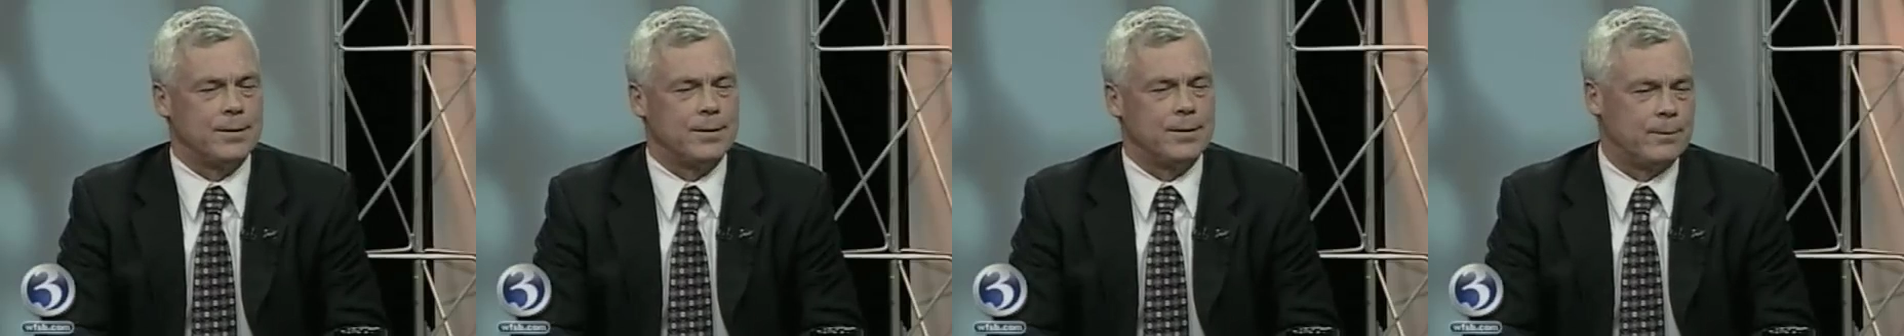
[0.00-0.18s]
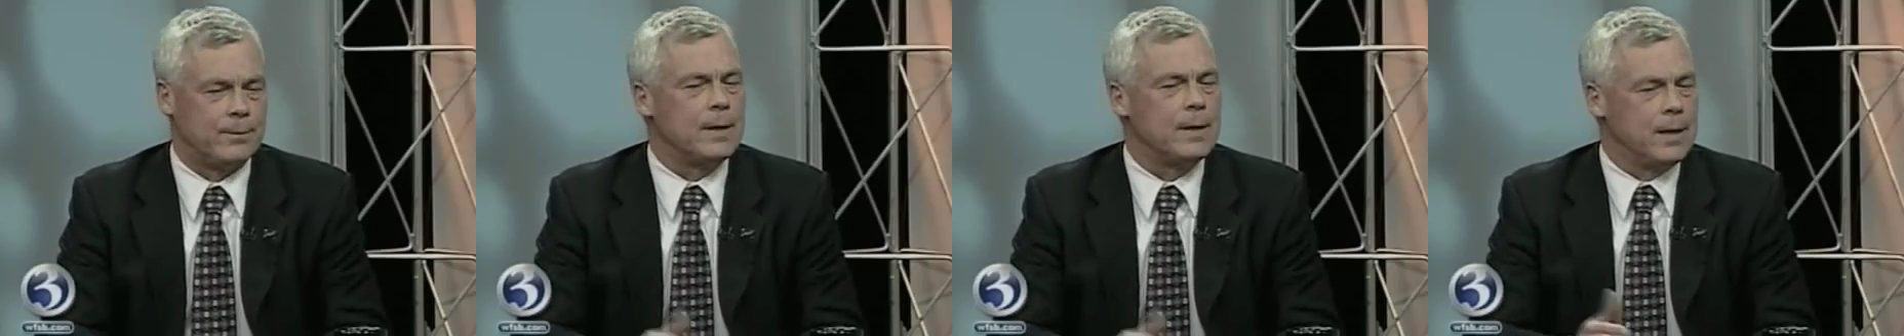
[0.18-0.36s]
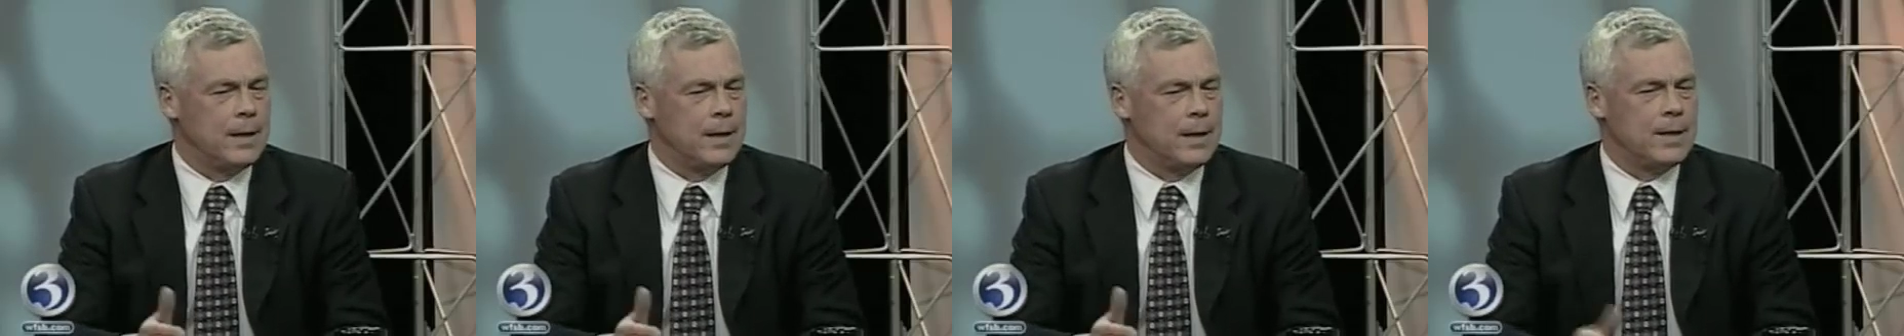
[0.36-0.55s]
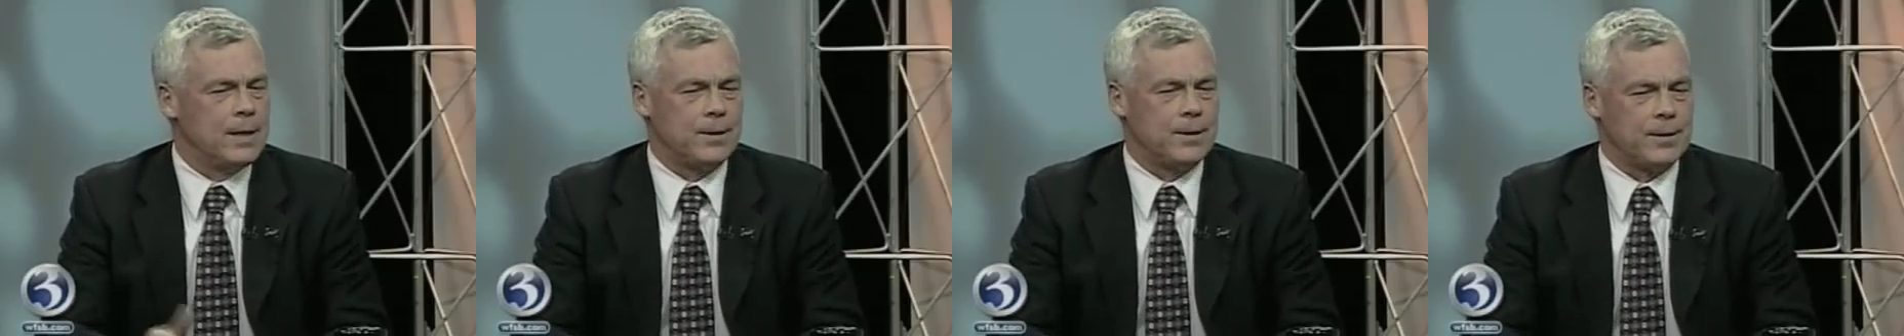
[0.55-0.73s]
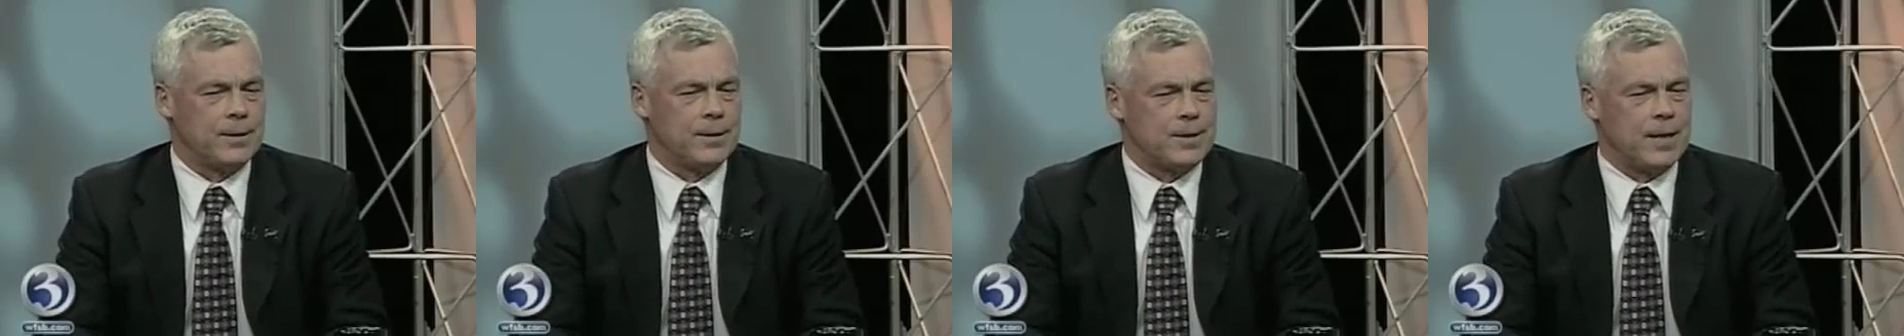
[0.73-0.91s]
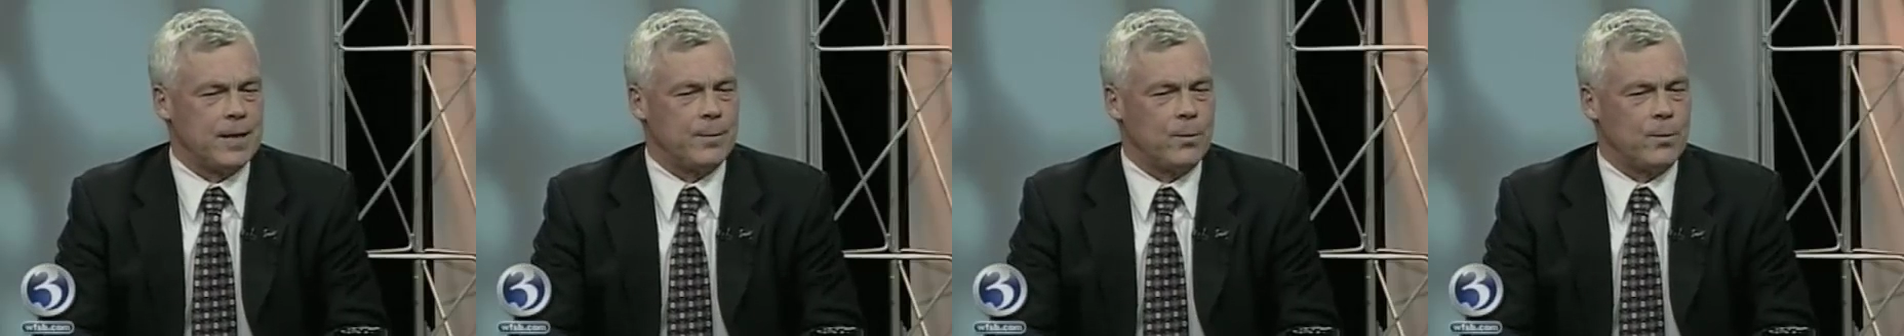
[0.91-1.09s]
and I'm still
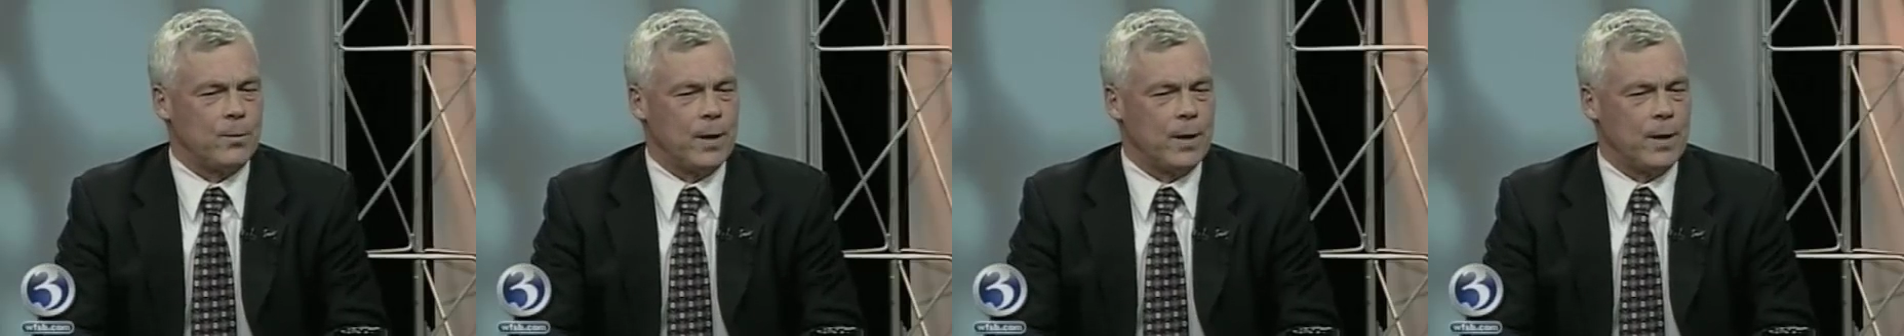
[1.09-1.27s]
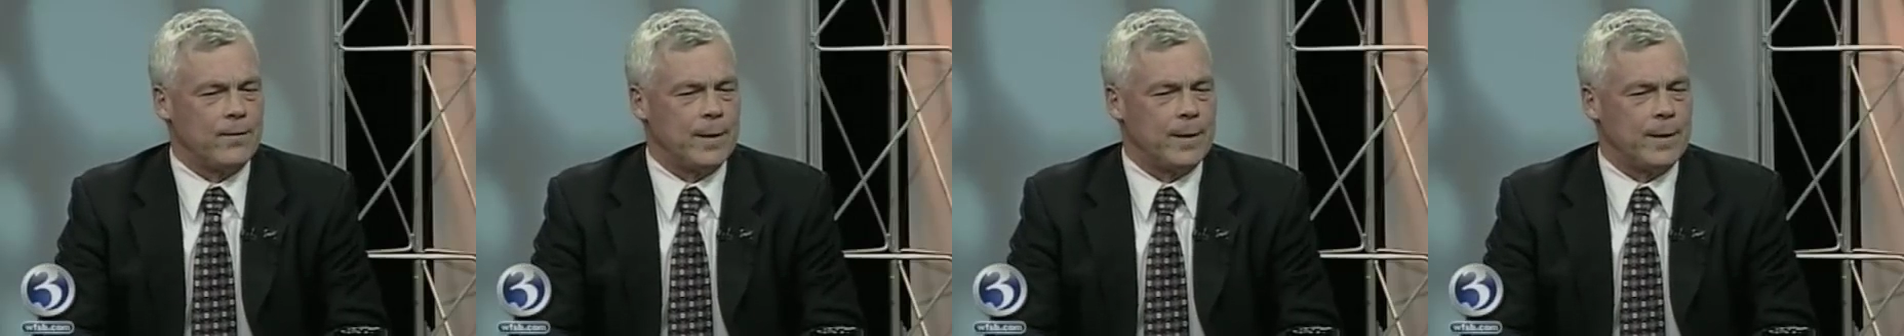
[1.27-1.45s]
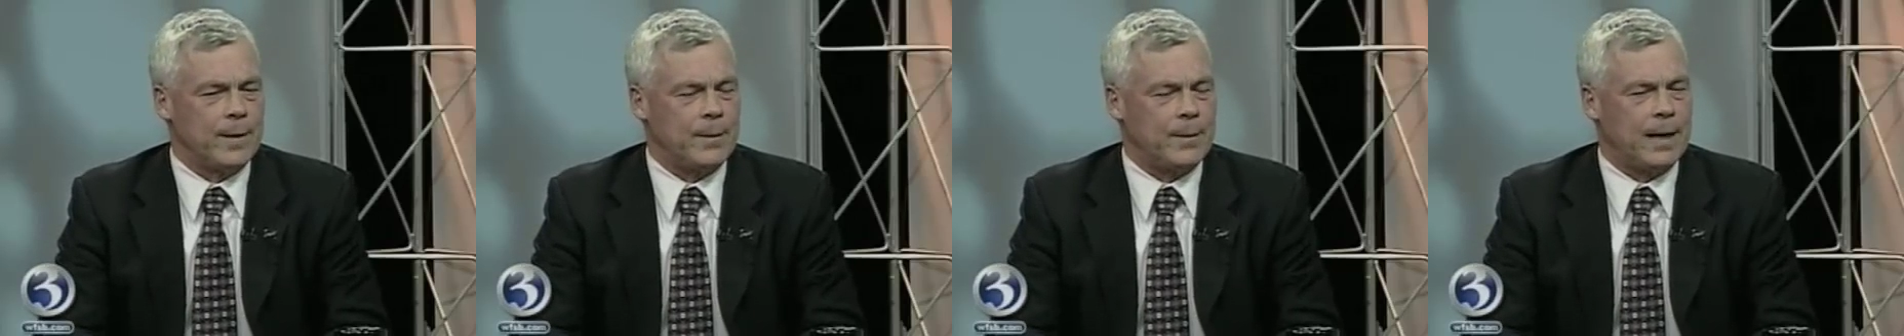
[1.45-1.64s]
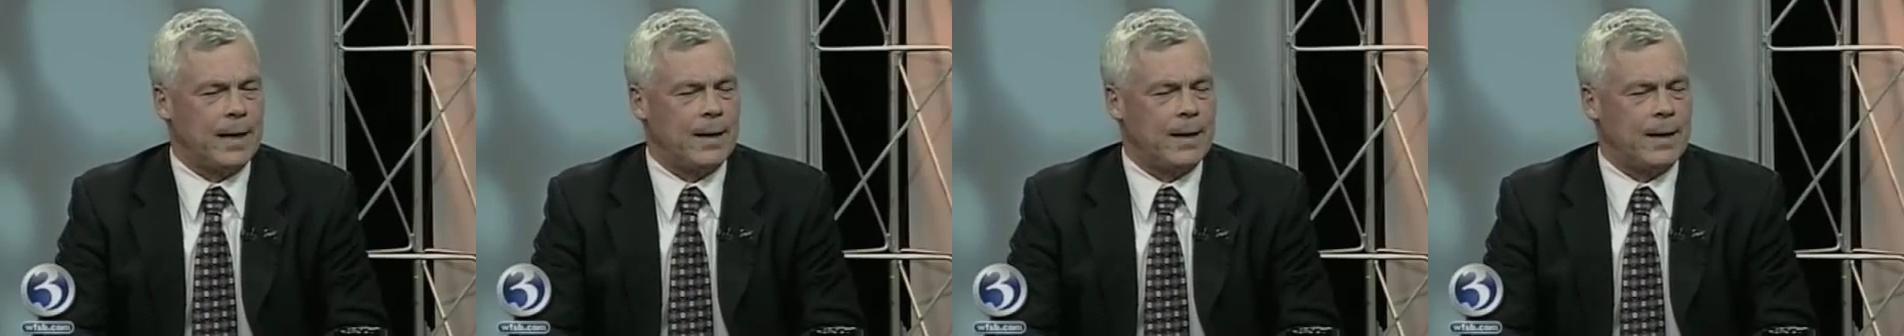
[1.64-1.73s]
a step away from that.